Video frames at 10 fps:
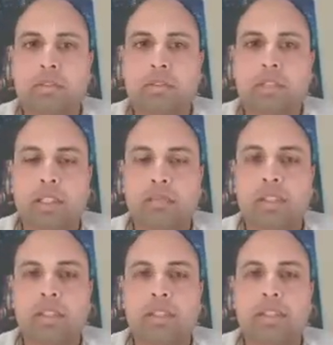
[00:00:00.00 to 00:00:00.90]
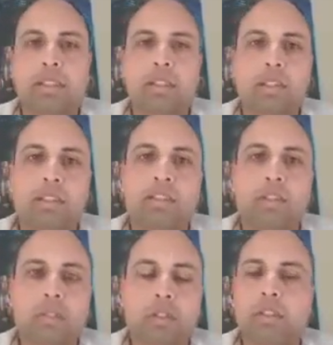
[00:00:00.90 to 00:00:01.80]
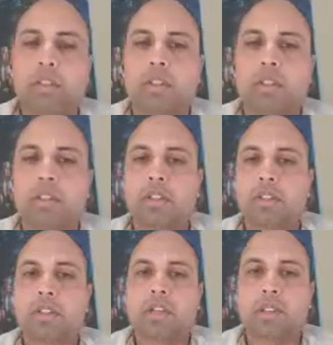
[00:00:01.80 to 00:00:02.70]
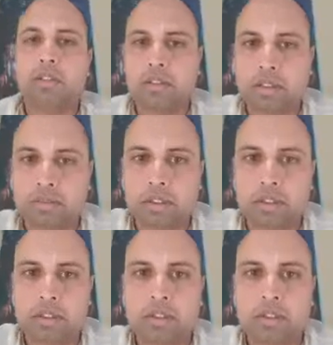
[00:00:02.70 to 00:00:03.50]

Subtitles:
The name Krishna and the person Krishna are non-different.